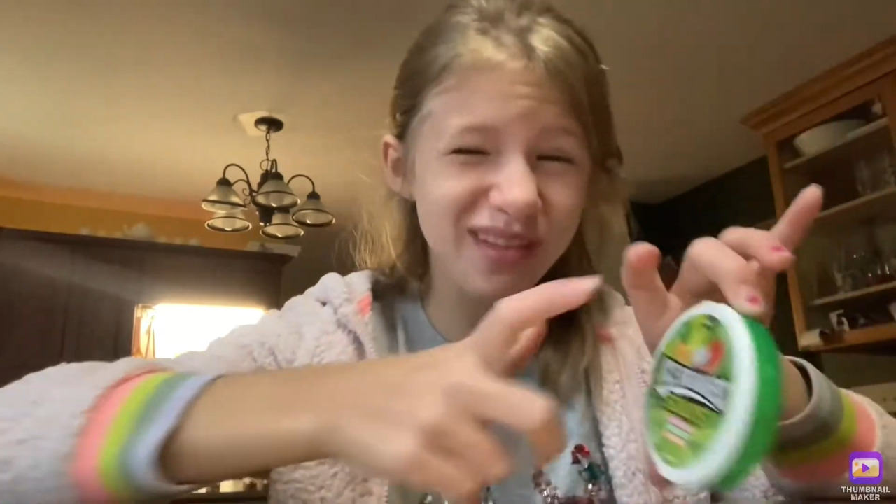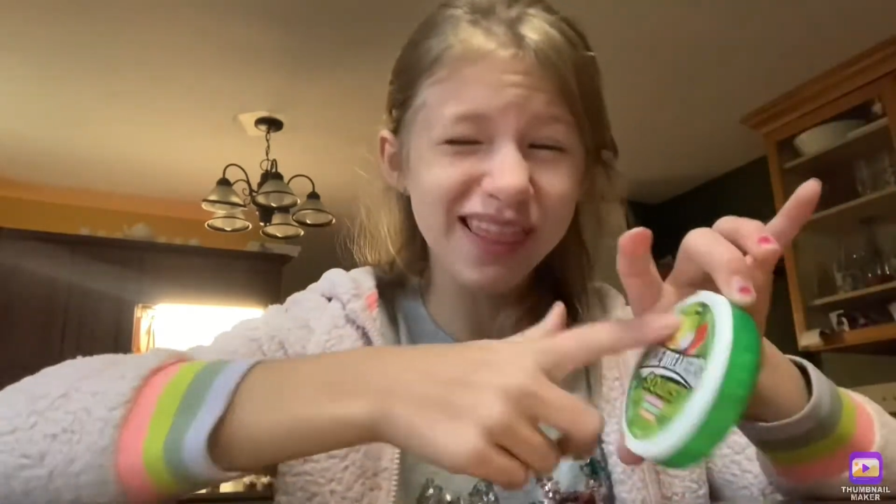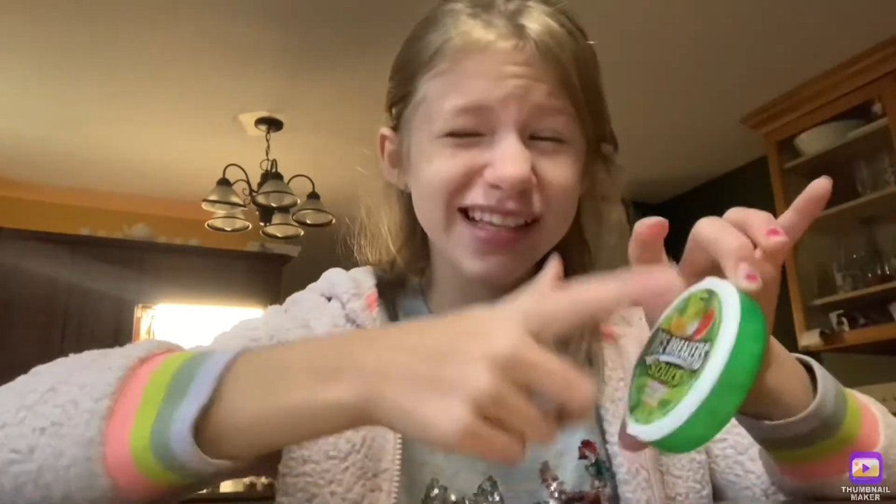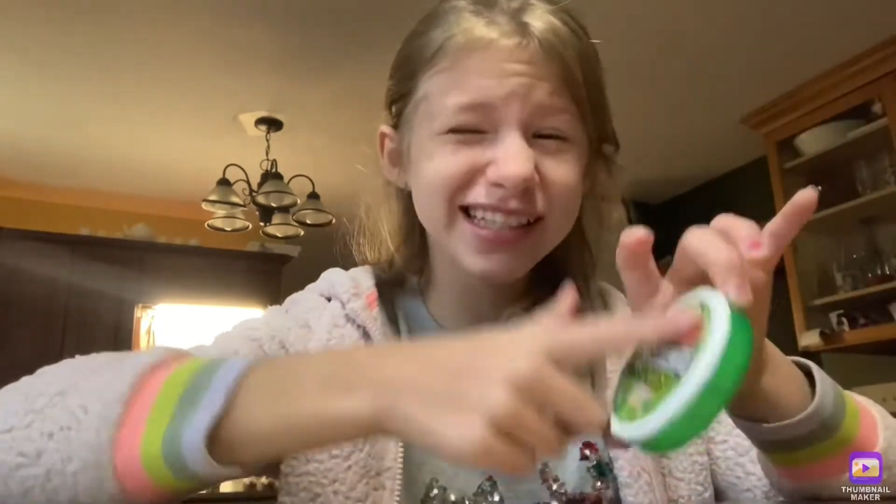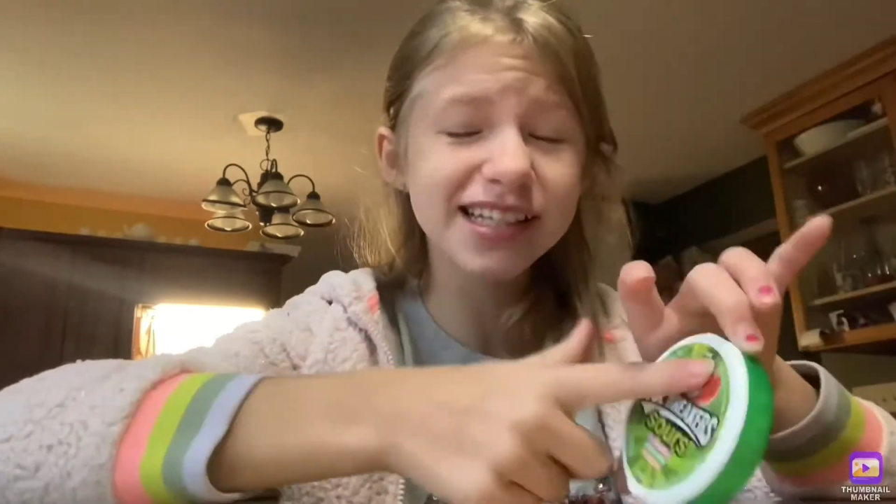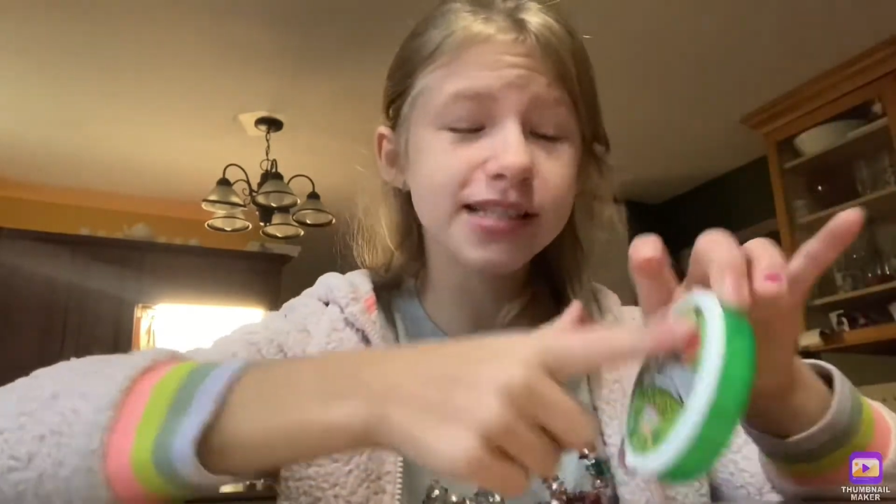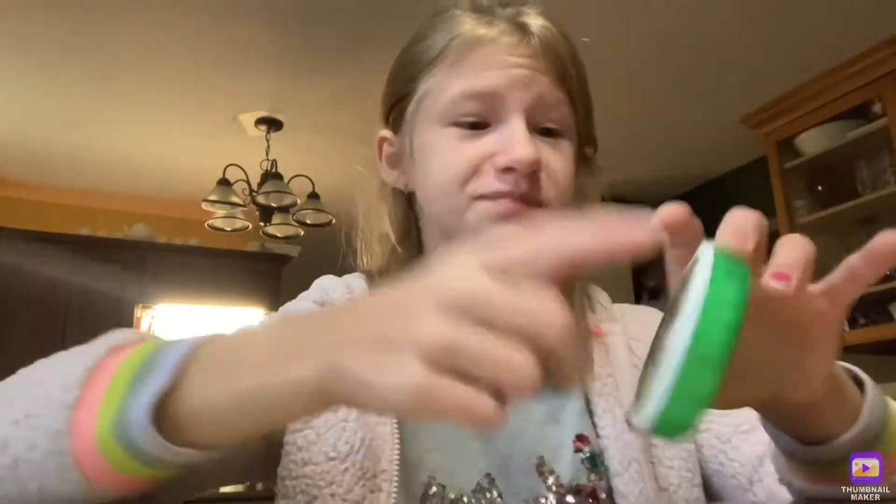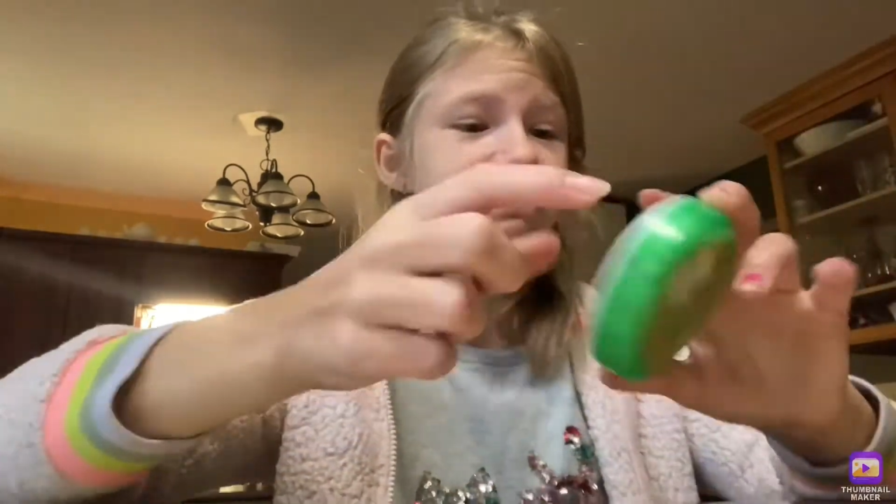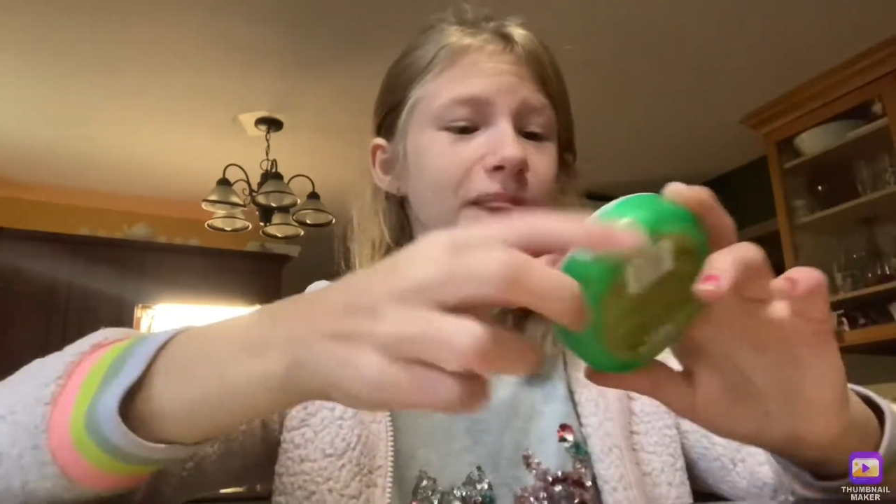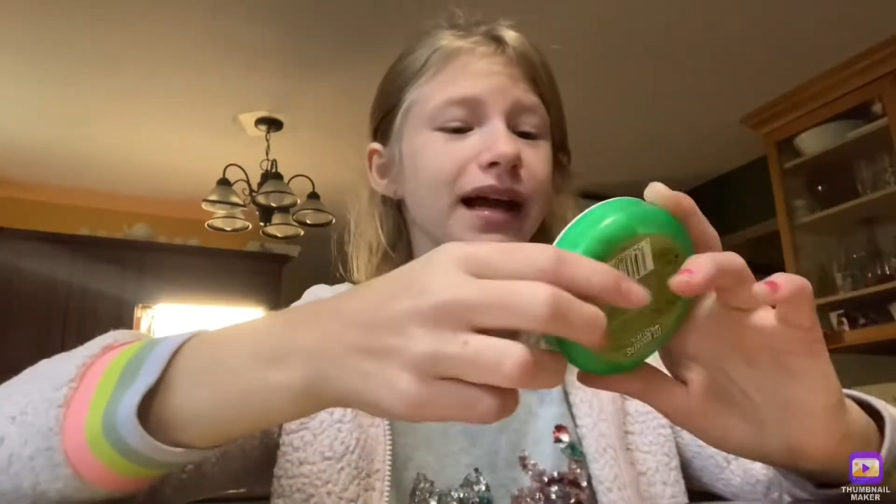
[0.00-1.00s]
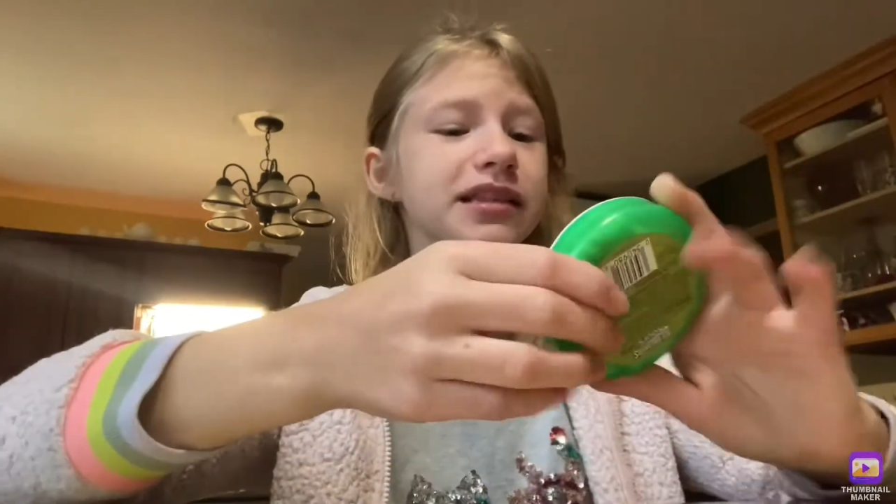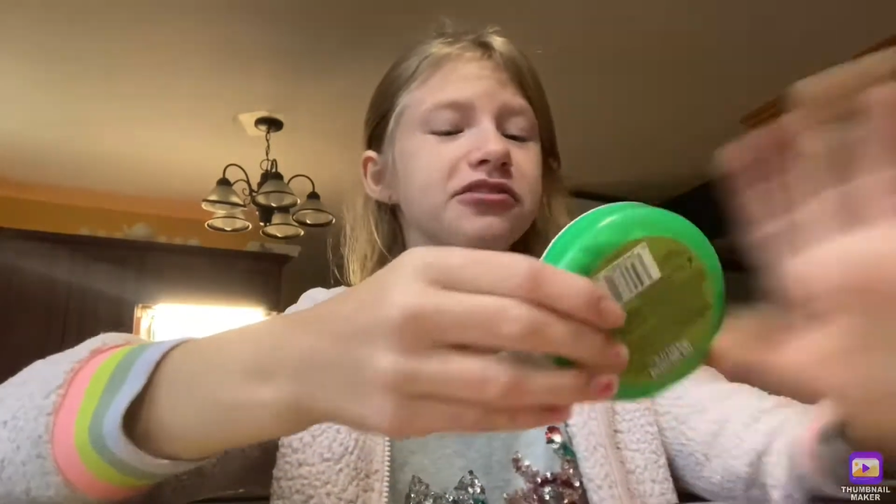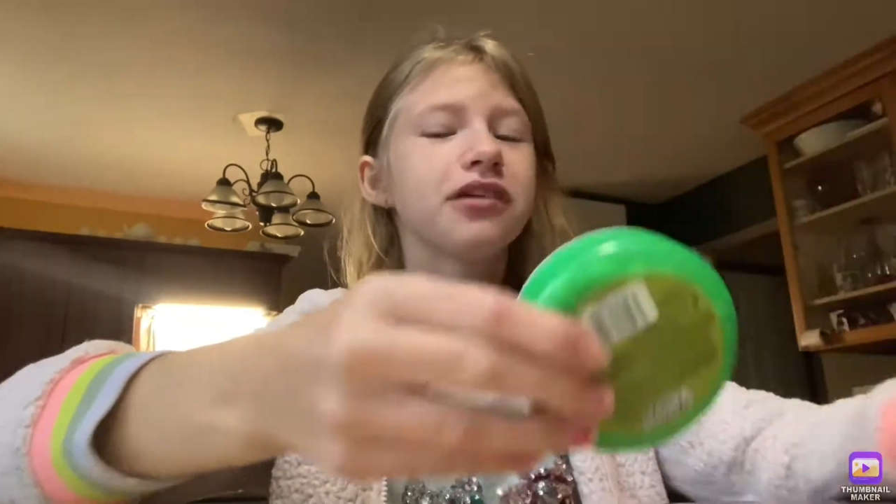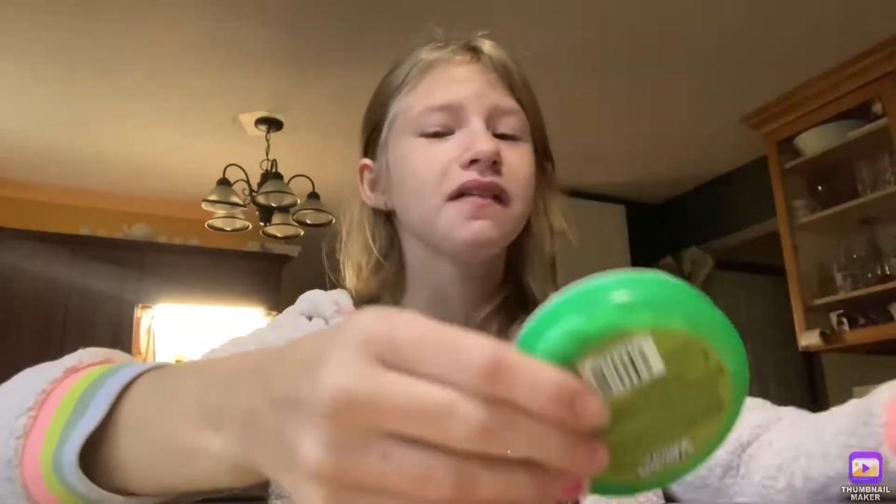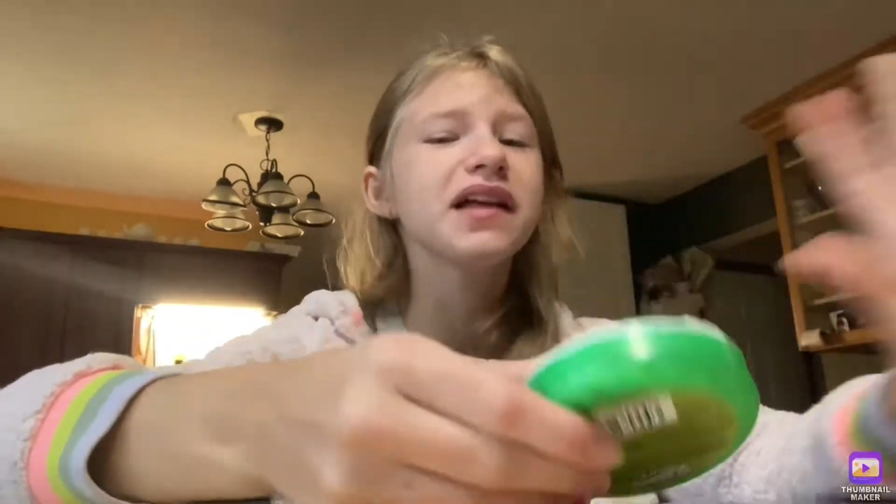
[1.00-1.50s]
I said they're
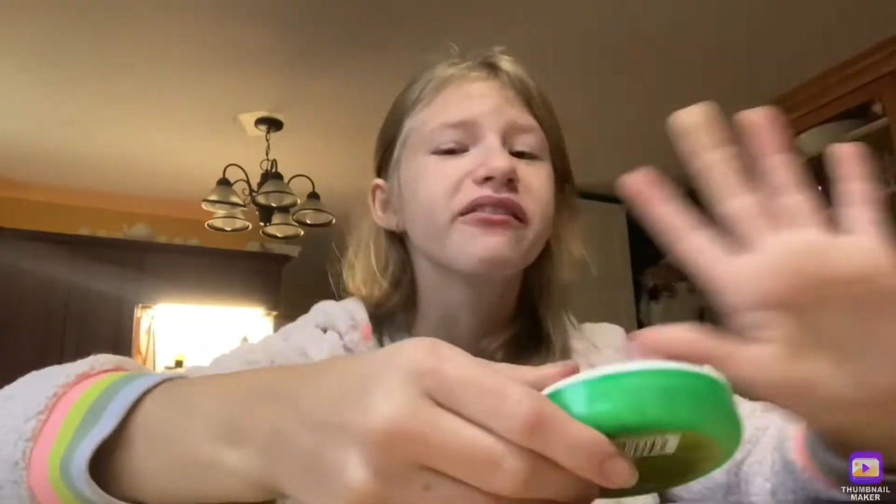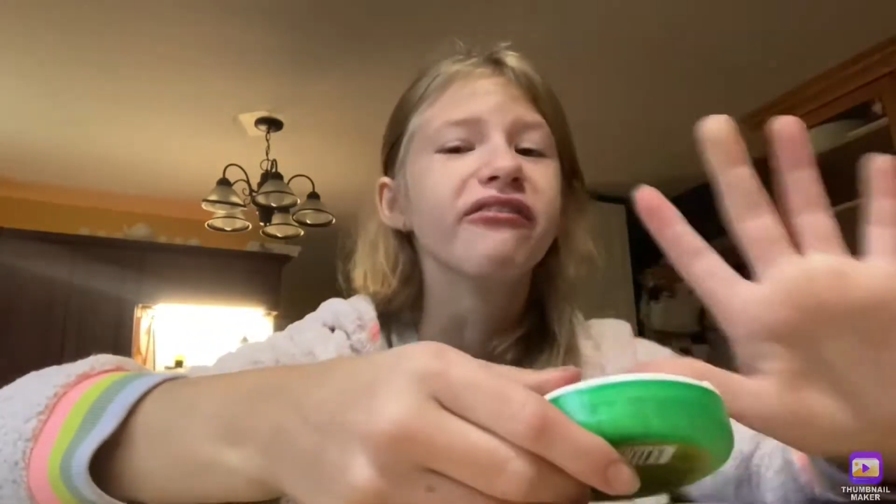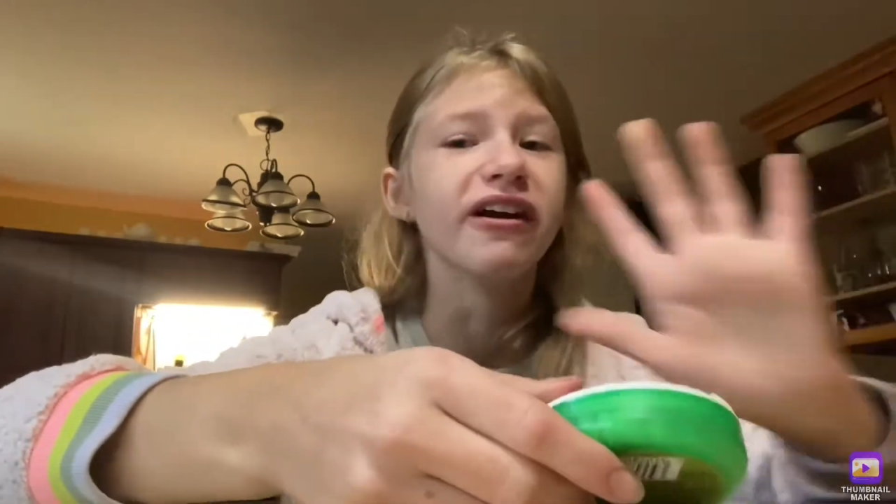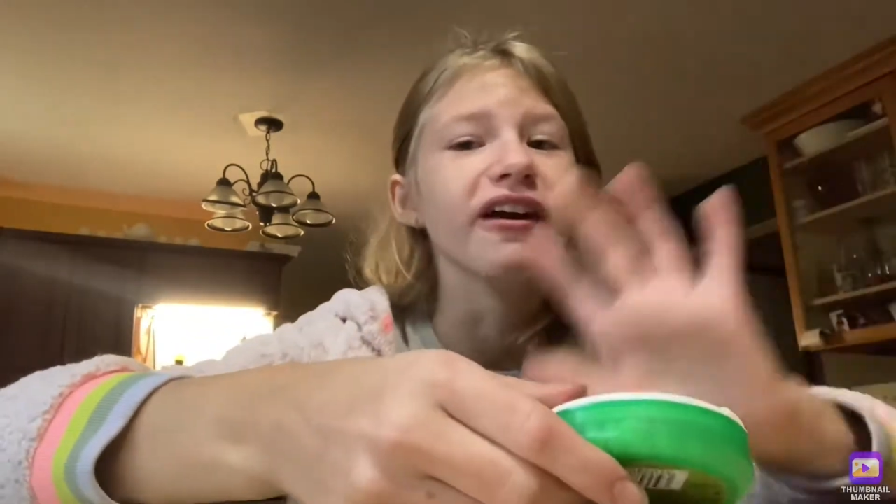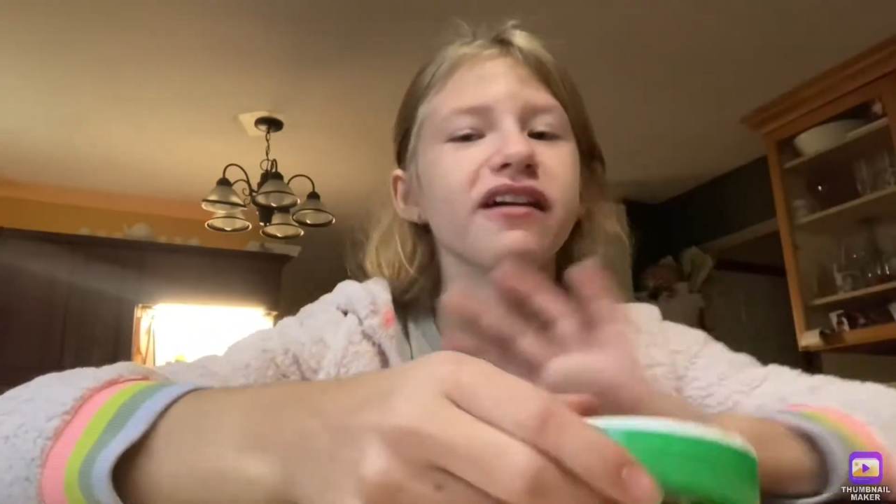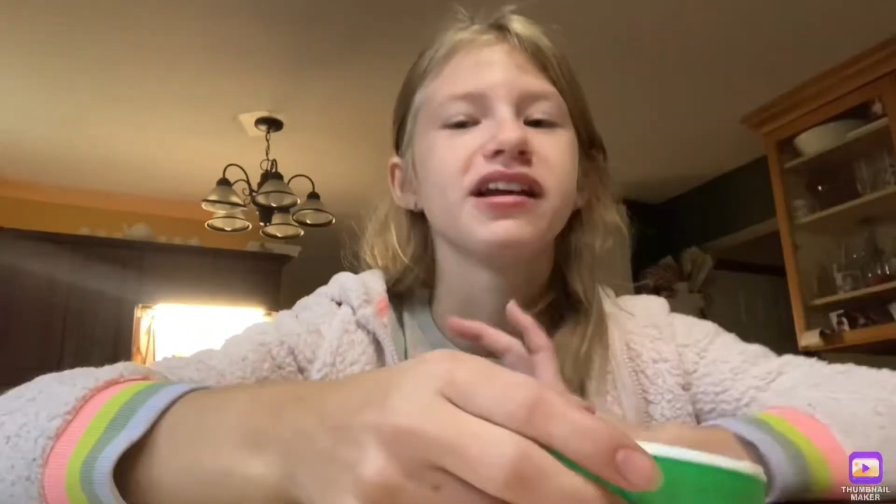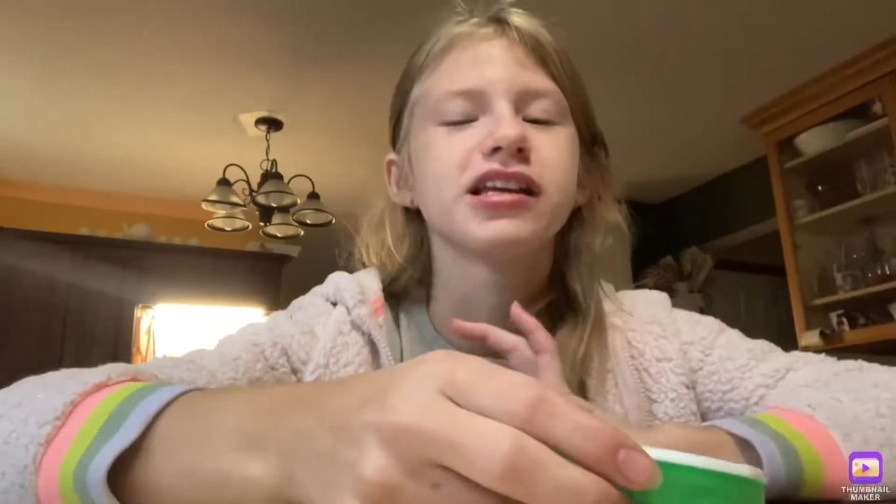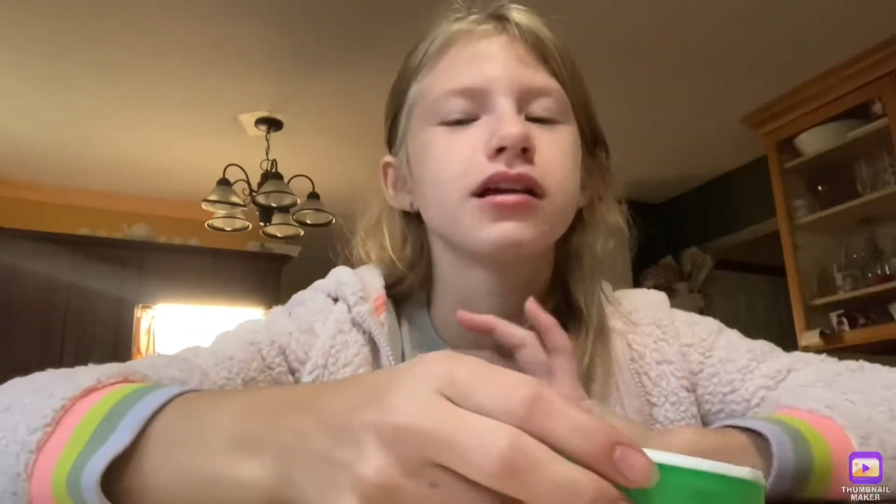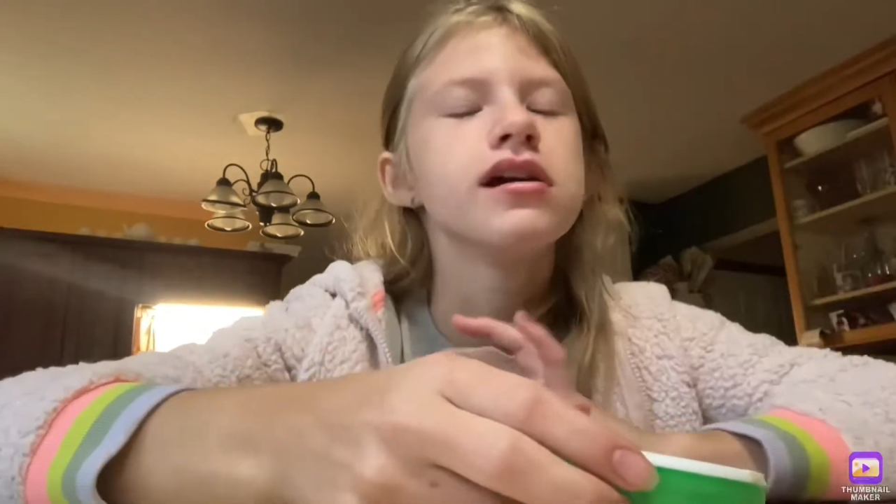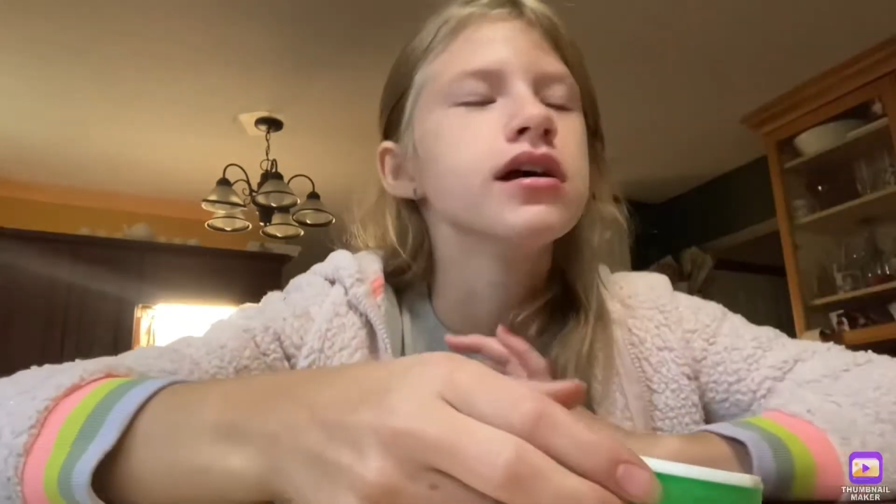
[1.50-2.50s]
not like very sour.